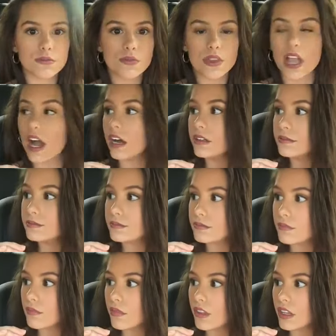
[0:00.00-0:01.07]
Huh? You're
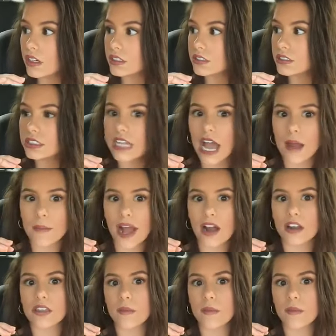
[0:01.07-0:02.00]
out, aren't you? Yeah, I'm out of the